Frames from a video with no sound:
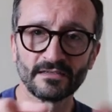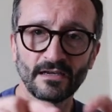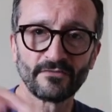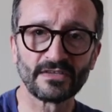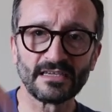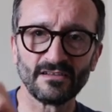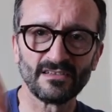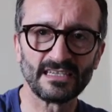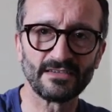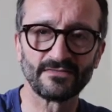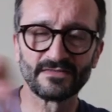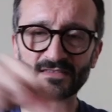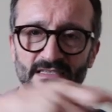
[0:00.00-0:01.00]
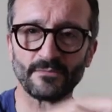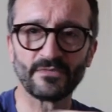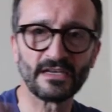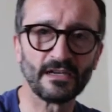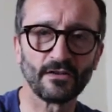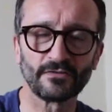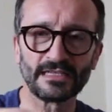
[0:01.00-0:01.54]
I think I'll leave something
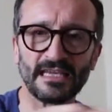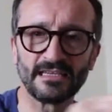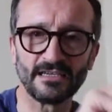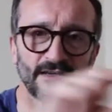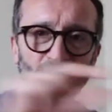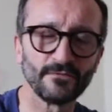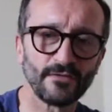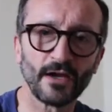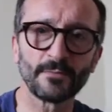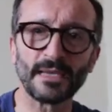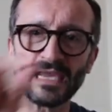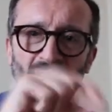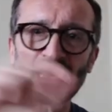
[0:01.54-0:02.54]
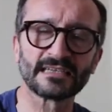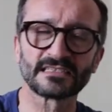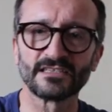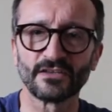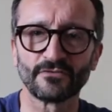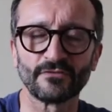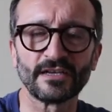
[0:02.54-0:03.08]
along there. You can find me at
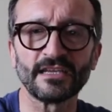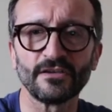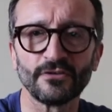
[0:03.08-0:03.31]
The Running